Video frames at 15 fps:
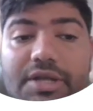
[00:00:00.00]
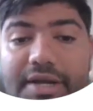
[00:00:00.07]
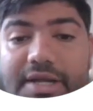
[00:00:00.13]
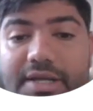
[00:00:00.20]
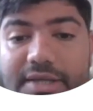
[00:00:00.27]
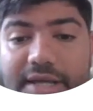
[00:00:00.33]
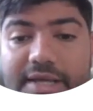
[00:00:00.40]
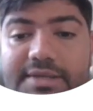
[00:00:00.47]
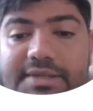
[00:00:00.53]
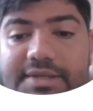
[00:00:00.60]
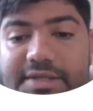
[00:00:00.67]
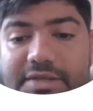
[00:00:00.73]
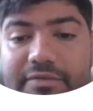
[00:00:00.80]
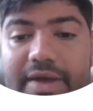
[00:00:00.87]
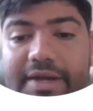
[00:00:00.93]
three things
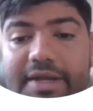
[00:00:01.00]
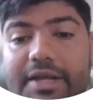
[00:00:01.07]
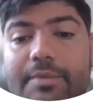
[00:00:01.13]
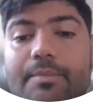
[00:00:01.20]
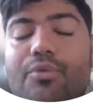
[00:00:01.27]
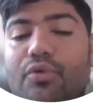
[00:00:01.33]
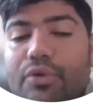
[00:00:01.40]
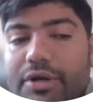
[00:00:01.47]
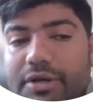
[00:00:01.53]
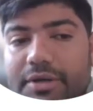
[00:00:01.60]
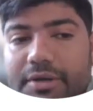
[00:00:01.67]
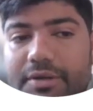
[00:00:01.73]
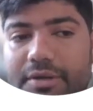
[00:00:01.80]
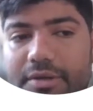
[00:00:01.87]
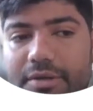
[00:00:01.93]
is very
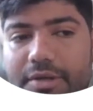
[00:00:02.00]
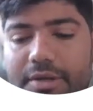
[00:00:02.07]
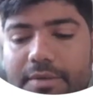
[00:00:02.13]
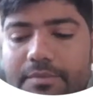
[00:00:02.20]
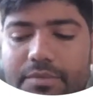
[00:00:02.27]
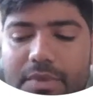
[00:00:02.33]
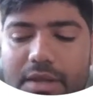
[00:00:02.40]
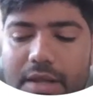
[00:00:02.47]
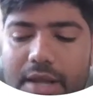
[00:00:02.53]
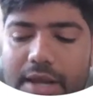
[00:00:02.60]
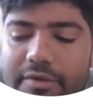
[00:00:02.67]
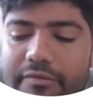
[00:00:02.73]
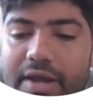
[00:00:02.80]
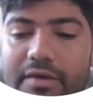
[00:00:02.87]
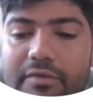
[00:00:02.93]
important.
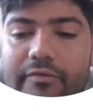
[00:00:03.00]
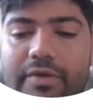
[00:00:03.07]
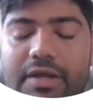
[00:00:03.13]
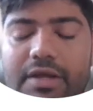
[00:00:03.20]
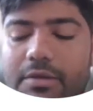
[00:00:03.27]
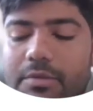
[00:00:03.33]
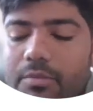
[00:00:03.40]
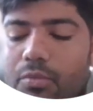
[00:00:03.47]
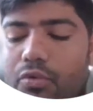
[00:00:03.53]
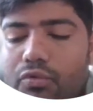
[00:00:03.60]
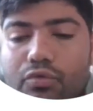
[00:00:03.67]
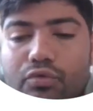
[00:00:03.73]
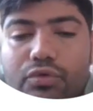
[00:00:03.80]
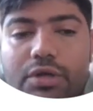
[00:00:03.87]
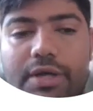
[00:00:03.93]
And when we
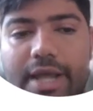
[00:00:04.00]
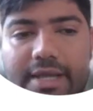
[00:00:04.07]
move to